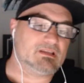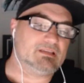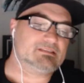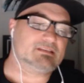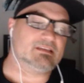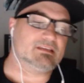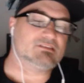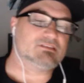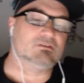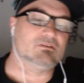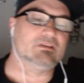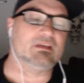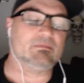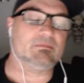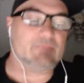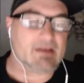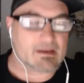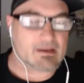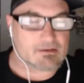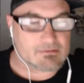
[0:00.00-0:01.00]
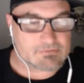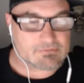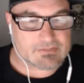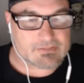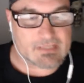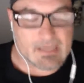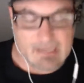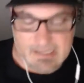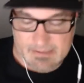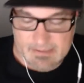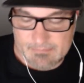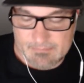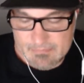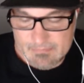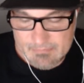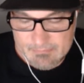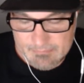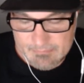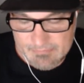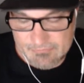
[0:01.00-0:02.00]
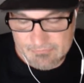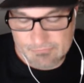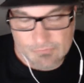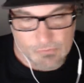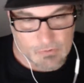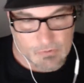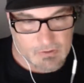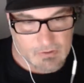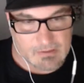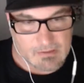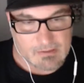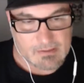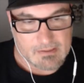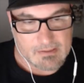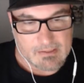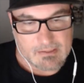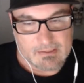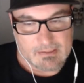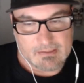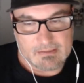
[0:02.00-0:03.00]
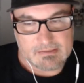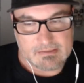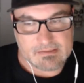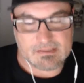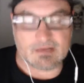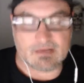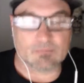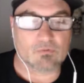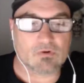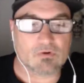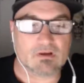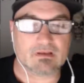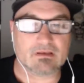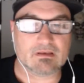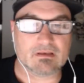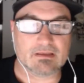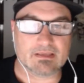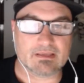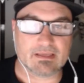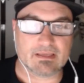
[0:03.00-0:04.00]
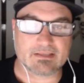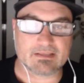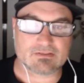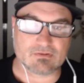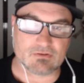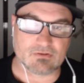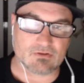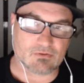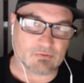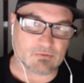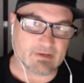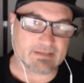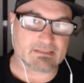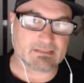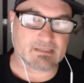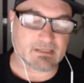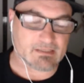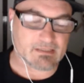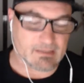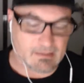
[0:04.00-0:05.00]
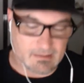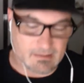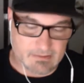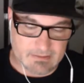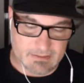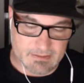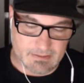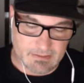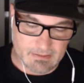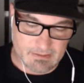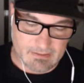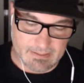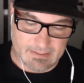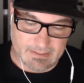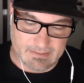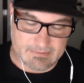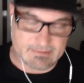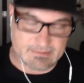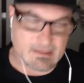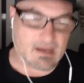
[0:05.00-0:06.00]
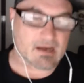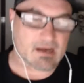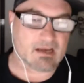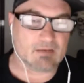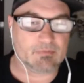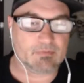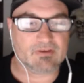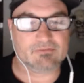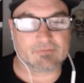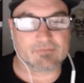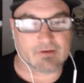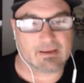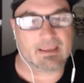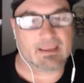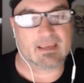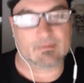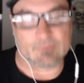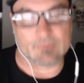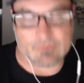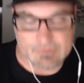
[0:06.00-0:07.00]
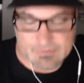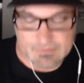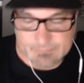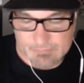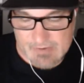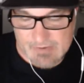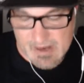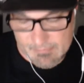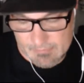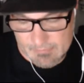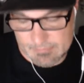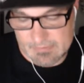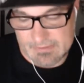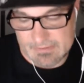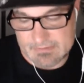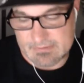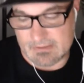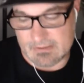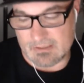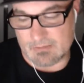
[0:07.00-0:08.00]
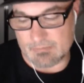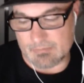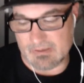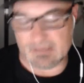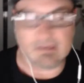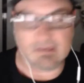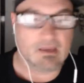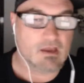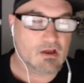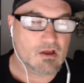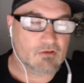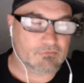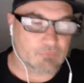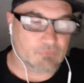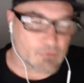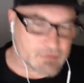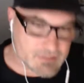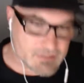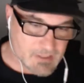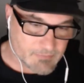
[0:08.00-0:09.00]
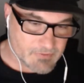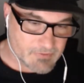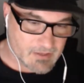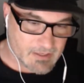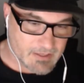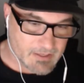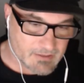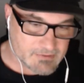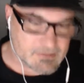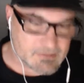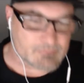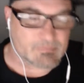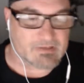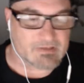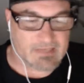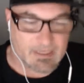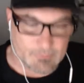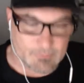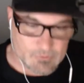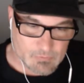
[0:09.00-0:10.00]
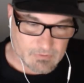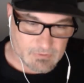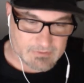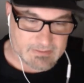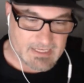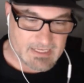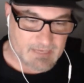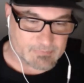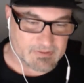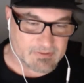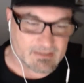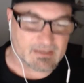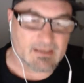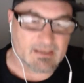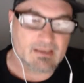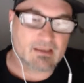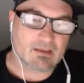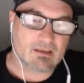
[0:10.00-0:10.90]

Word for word: It's only a matter of time before someone hits on the right technology, and it's not going to be for gamers, probably. It's going to be for something else, but gamers will adopt it.